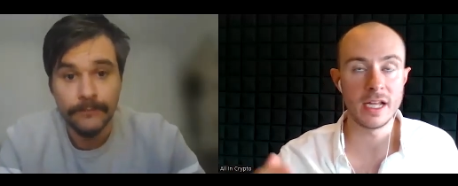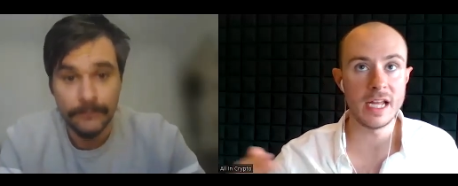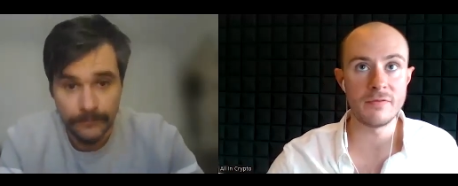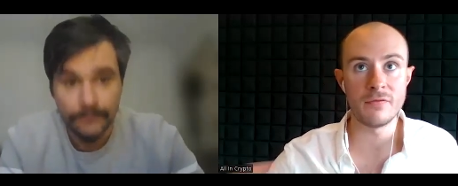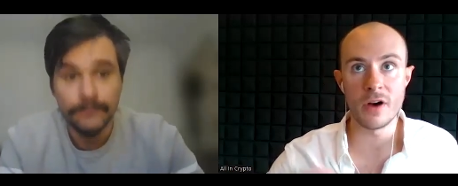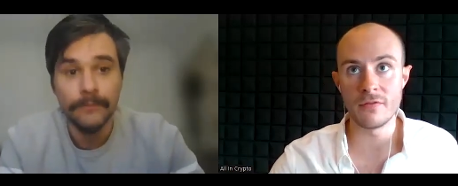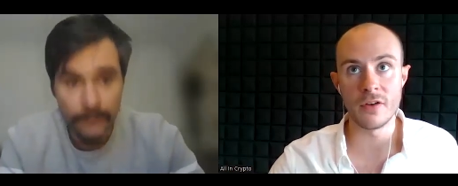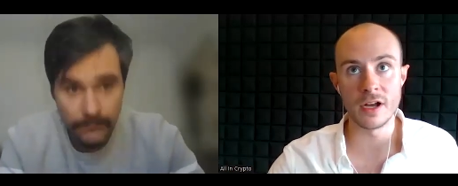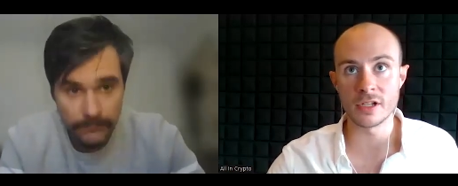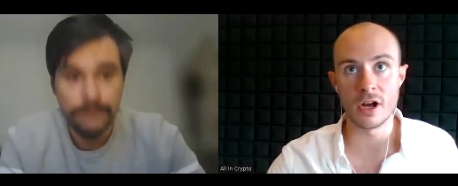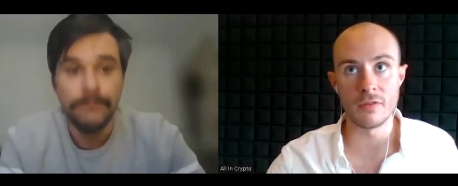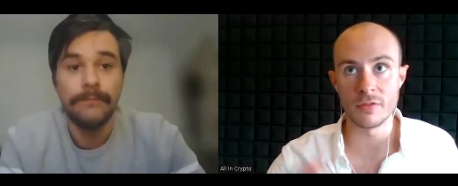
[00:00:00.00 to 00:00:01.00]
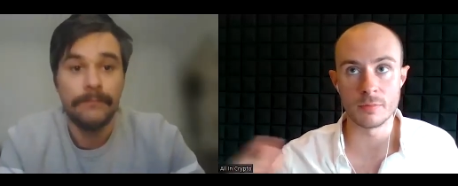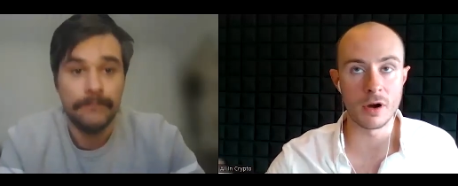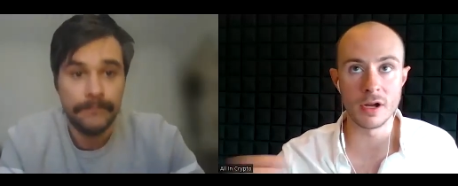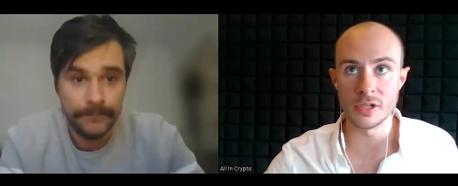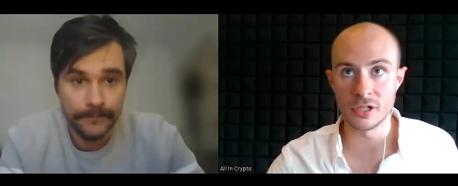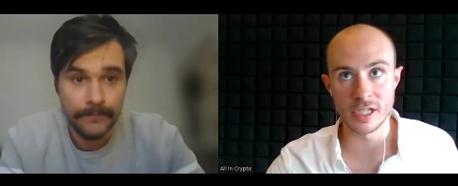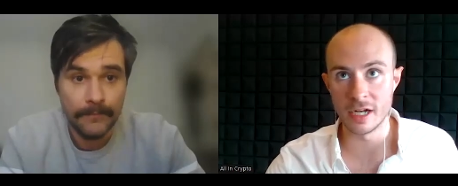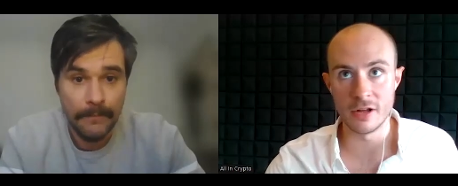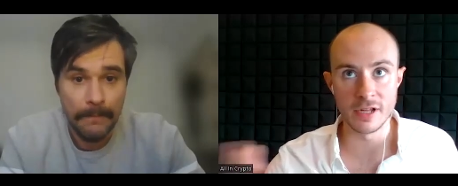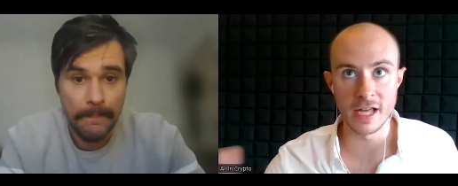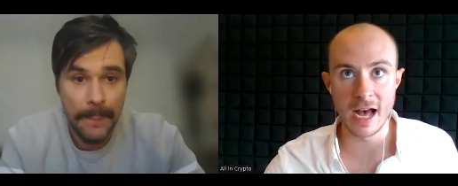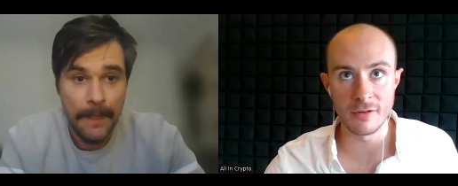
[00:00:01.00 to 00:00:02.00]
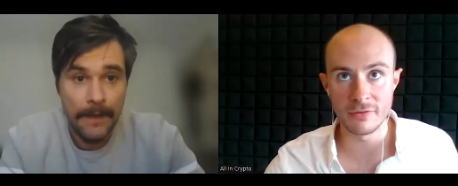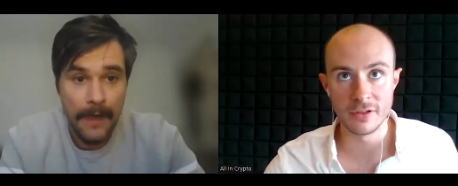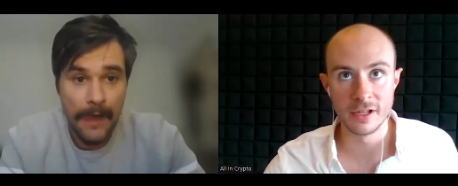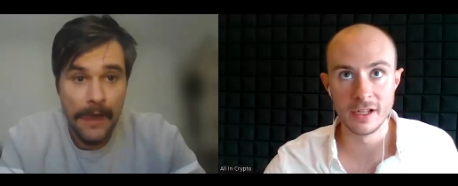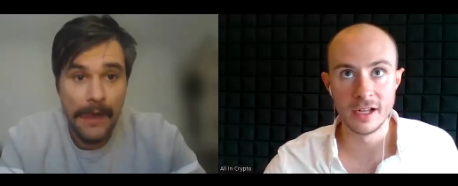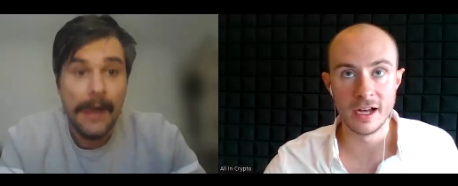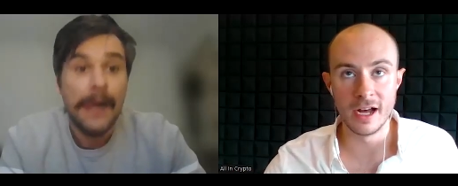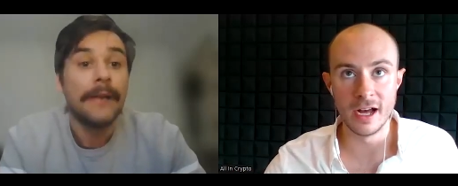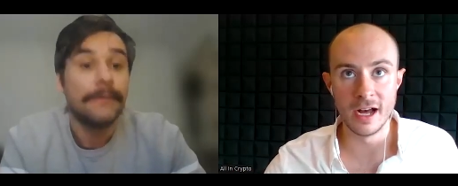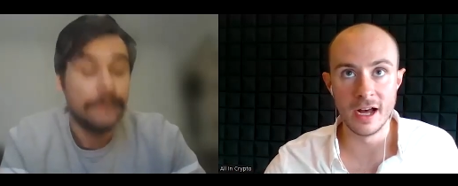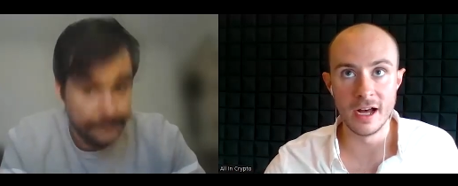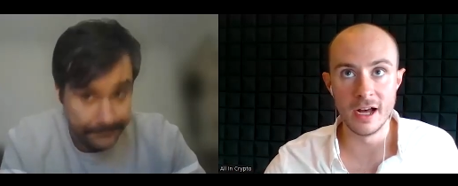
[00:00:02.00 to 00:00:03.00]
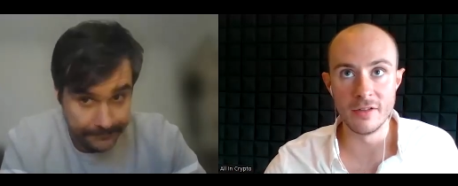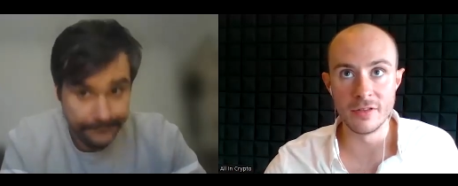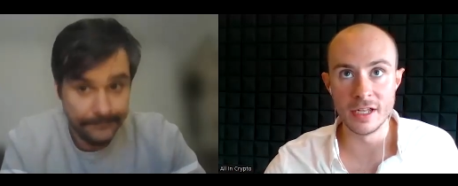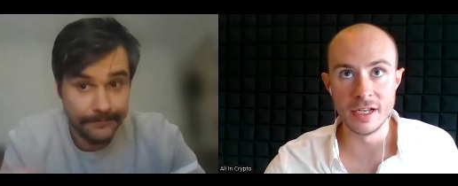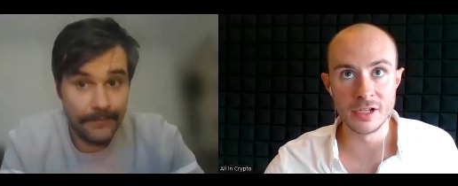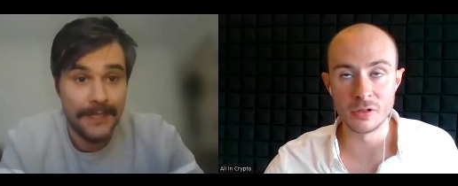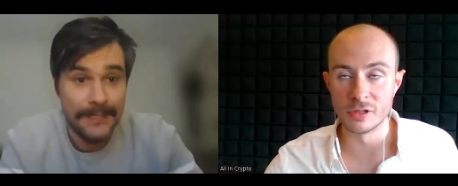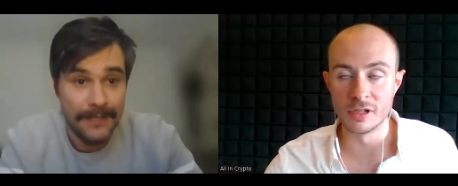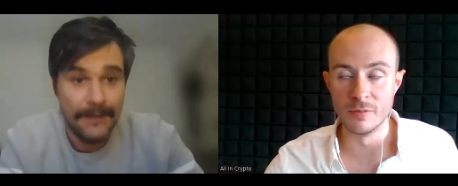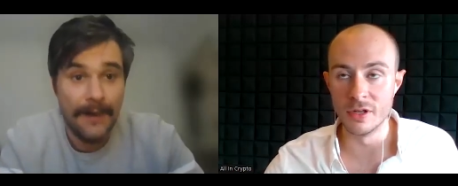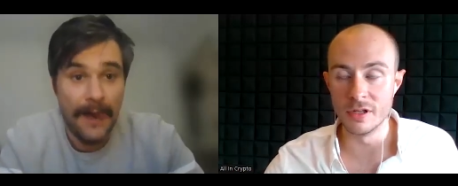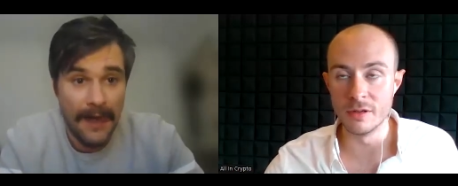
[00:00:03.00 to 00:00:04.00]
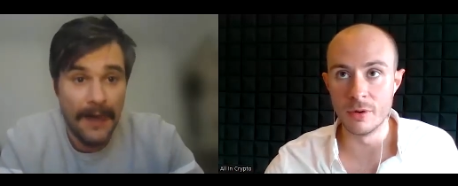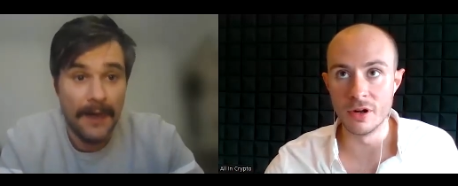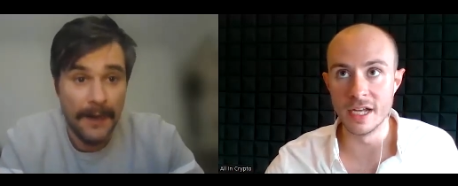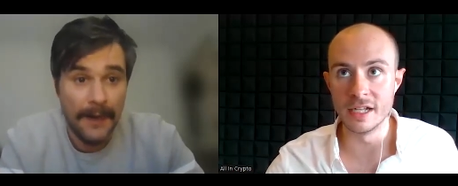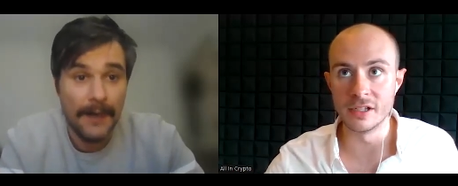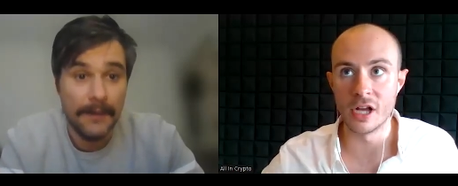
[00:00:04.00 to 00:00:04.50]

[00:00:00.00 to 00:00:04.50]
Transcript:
Speaker 1: If VyFi is half the price, you still only have uh, uh, the initial sum that you put in.